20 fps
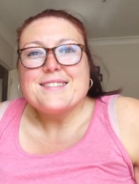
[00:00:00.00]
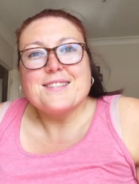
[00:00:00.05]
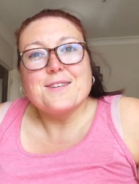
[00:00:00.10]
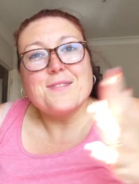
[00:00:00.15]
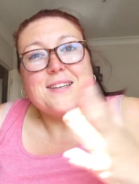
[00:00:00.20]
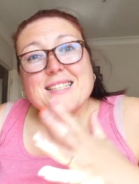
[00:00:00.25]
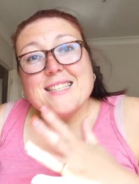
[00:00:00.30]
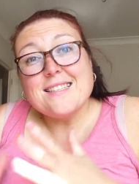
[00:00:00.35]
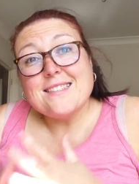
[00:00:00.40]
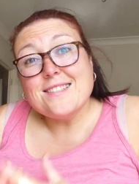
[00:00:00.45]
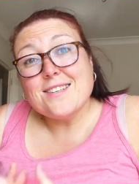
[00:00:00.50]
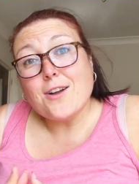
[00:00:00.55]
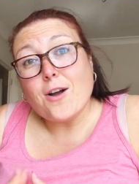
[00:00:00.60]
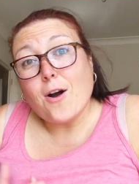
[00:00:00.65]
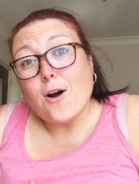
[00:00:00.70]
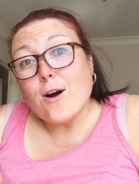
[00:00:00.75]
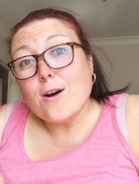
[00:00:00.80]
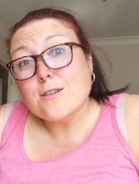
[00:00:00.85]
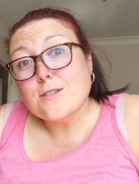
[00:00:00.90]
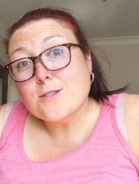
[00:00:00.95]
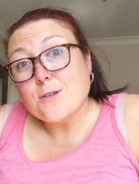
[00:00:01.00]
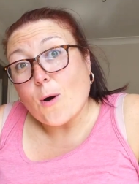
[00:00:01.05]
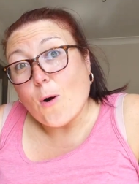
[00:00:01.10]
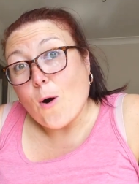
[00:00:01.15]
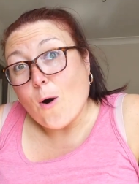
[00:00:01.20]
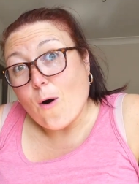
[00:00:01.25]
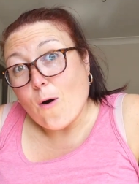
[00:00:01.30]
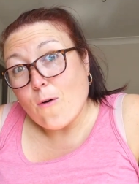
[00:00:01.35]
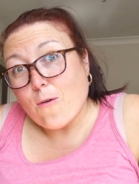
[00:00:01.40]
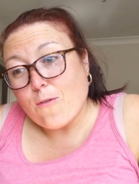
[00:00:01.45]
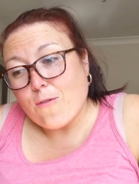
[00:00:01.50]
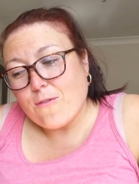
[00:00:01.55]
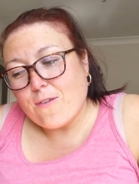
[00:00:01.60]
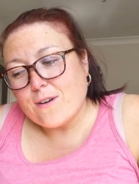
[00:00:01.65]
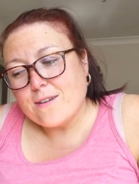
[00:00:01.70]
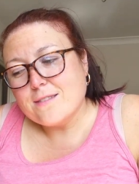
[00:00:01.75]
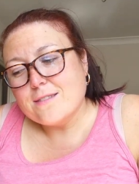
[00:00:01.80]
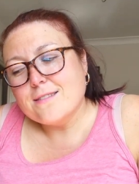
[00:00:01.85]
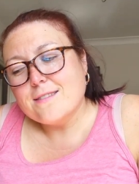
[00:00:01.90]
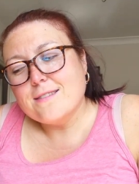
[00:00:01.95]
so I need to cast off
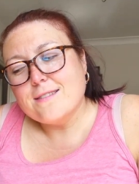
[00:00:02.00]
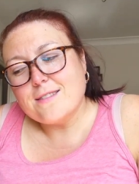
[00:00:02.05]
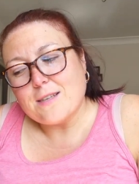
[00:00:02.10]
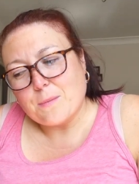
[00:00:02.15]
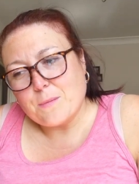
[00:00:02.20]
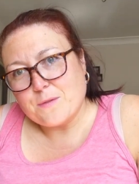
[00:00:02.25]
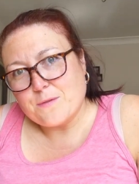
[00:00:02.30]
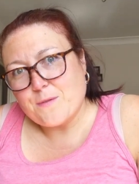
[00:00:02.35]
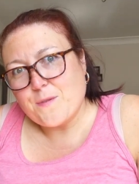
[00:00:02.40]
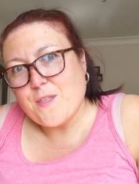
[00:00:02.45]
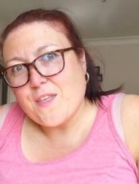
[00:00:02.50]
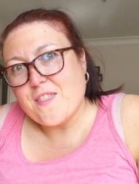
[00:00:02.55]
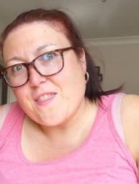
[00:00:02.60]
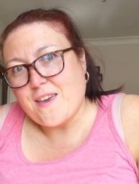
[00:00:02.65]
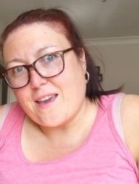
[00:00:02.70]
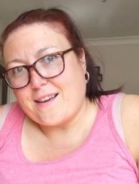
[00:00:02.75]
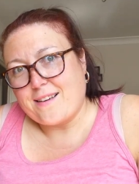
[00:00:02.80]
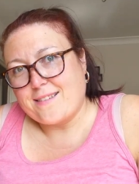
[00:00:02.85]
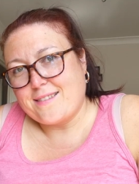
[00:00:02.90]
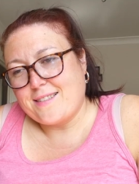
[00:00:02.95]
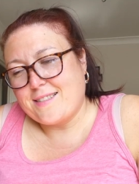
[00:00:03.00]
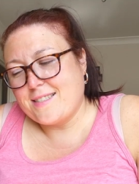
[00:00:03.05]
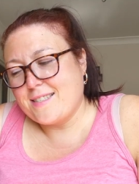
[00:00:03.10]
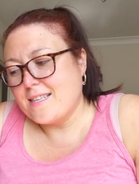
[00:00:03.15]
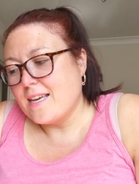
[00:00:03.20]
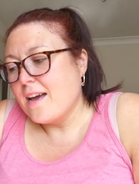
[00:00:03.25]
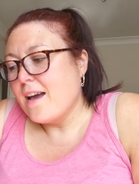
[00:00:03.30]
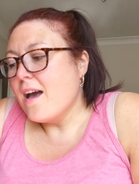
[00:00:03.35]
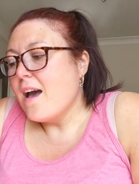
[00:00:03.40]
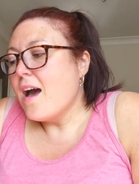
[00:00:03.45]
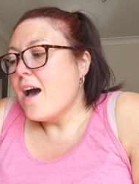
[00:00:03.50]
some of the things.